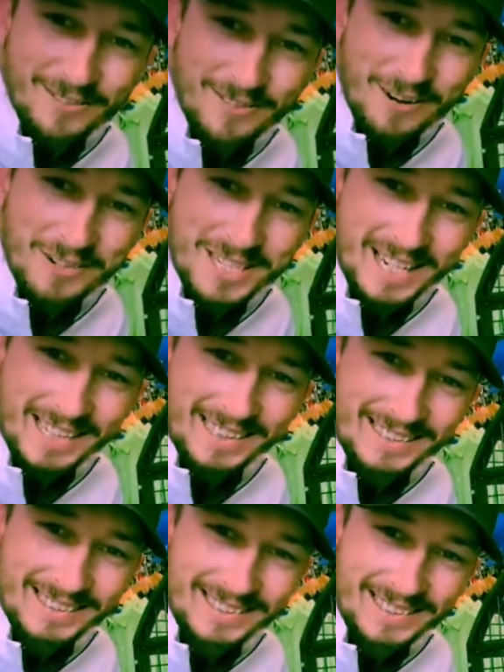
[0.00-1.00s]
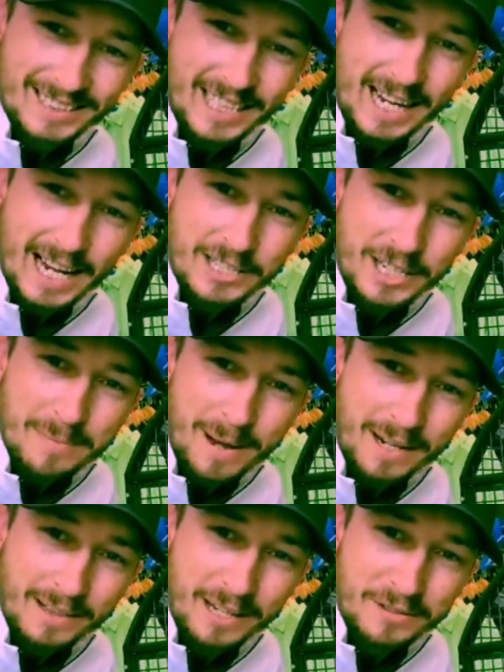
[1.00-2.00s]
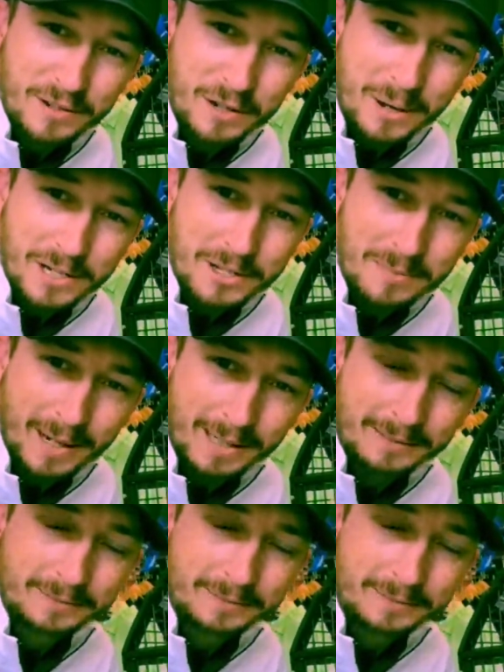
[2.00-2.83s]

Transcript: Rosie. See you later, GMAC. Thanks for the question, mate.